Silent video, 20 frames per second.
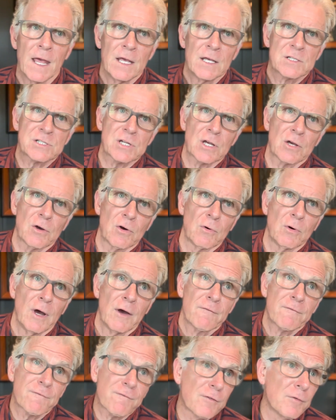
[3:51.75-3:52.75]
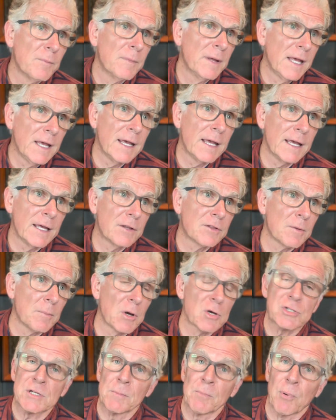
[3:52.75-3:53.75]
So for me, the
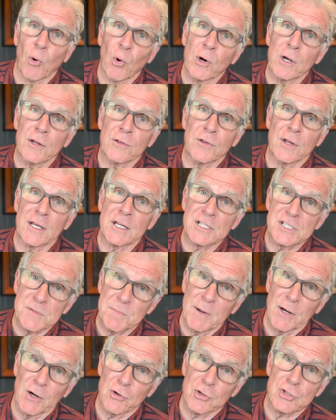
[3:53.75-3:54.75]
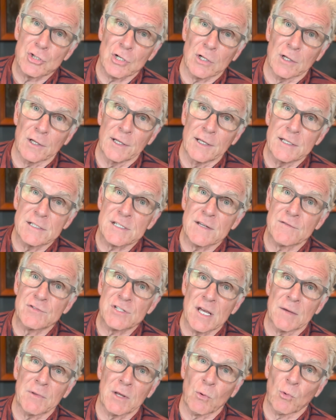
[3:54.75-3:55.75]
most important thing spiritually is if
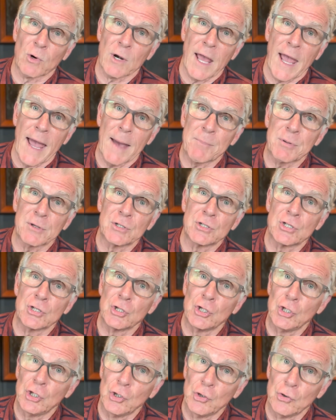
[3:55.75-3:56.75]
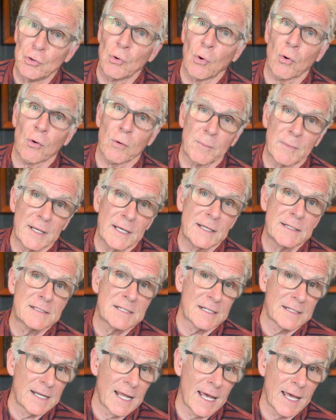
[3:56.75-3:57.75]
something were to happen to you or me
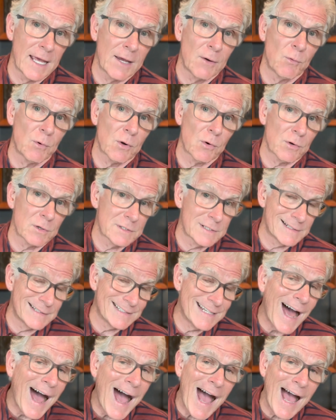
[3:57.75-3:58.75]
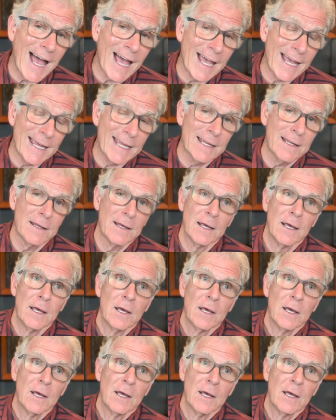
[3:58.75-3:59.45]
today and we were to die,